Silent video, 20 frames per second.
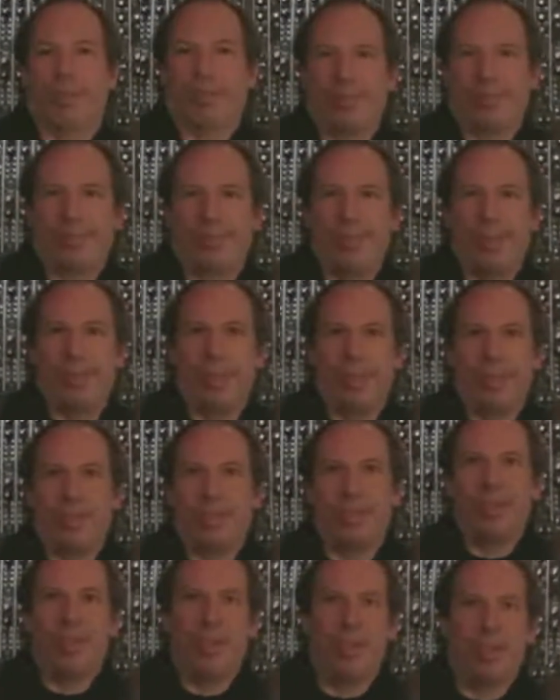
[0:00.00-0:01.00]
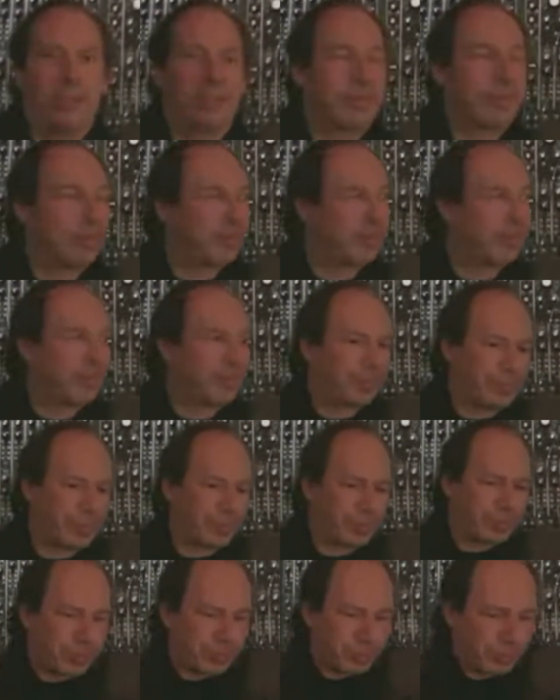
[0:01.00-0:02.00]
No, definitely. Can we look at what's
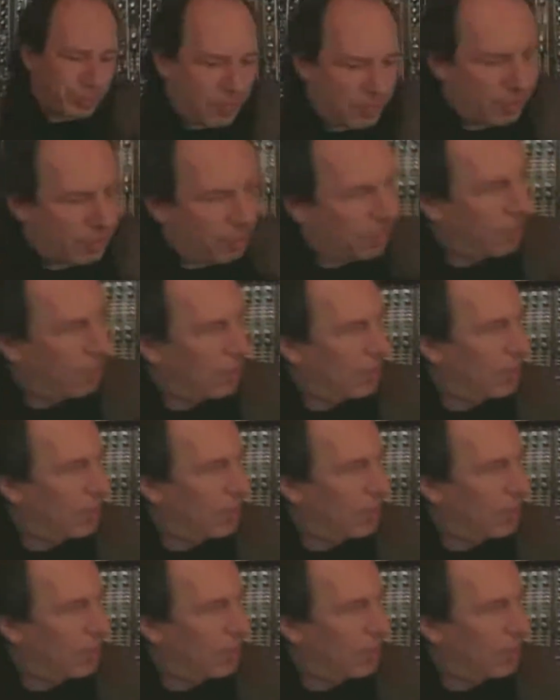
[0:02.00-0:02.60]
on this wall over here?